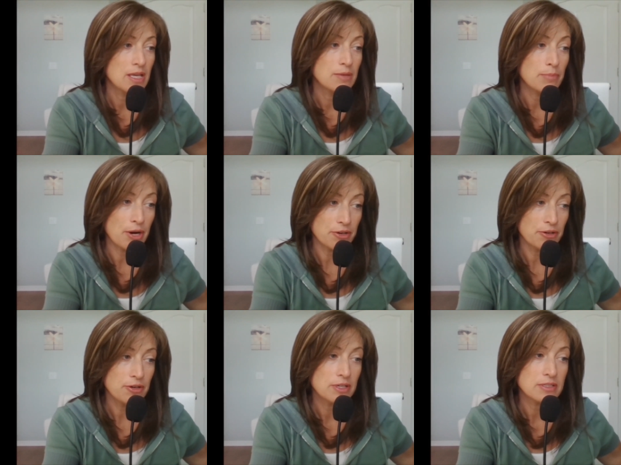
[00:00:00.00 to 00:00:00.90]

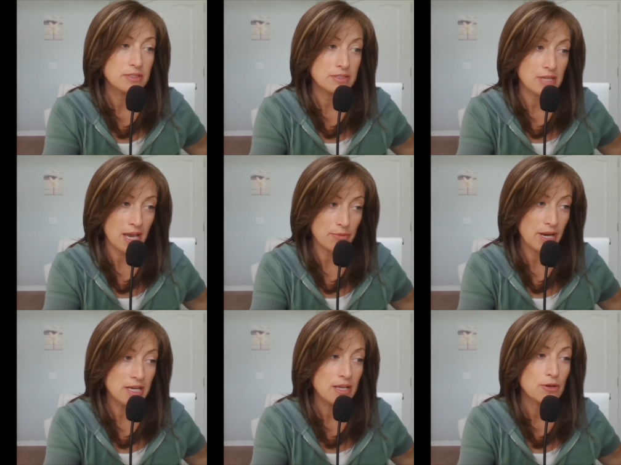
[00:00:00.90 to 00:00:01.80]
Martyr,
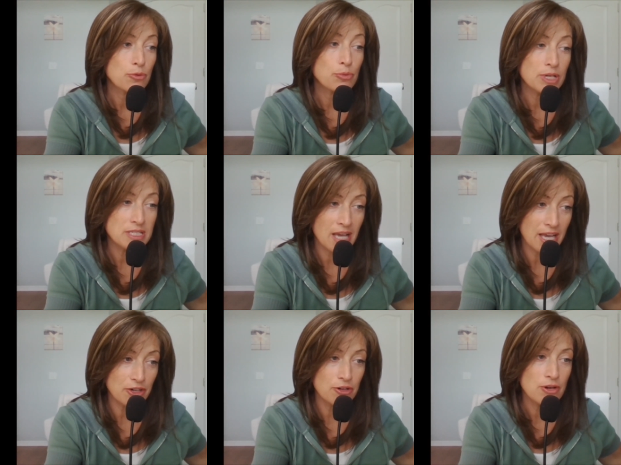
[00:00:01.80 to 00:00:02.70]
tirade,
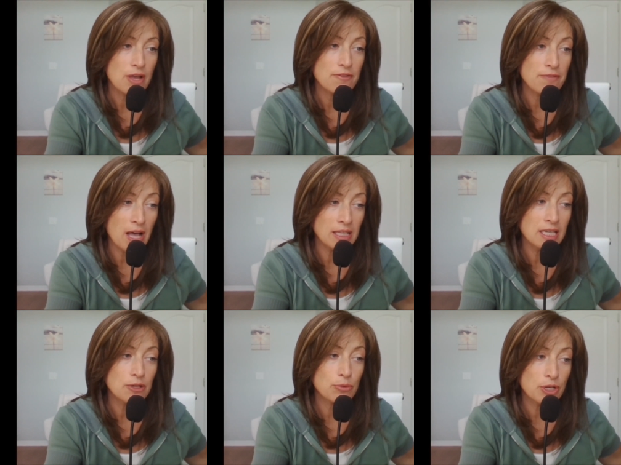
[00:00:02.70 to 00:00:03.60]
retire,
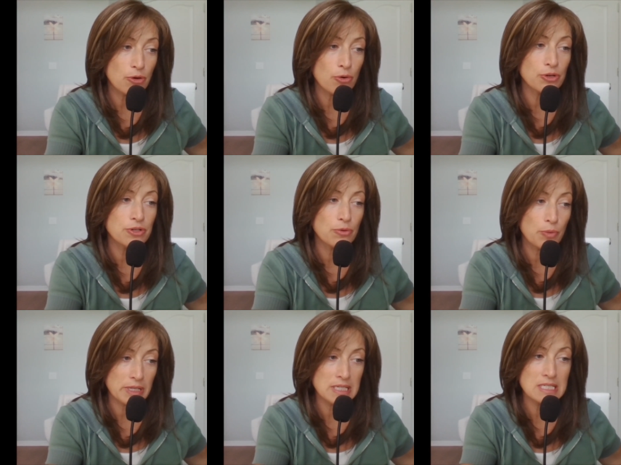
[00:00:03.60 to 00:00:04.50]
volley, record,
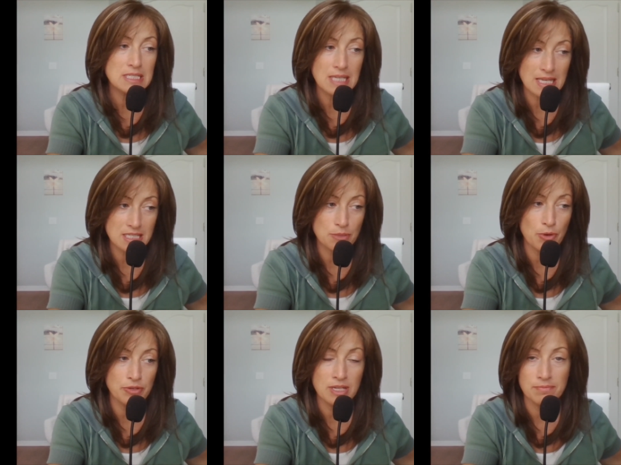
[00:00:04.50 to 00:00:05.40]
witness,
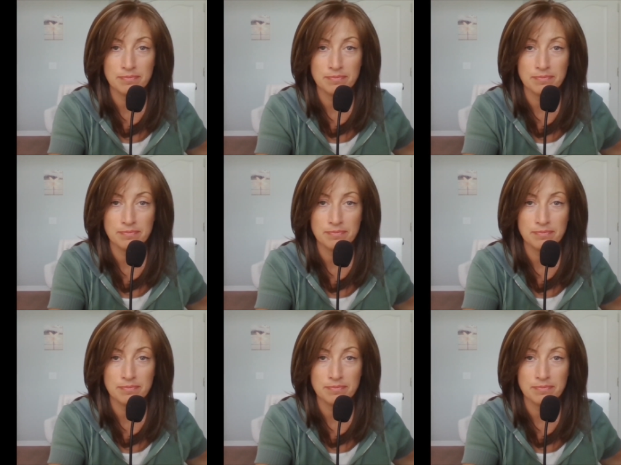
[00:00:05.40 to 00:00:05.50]
testimony.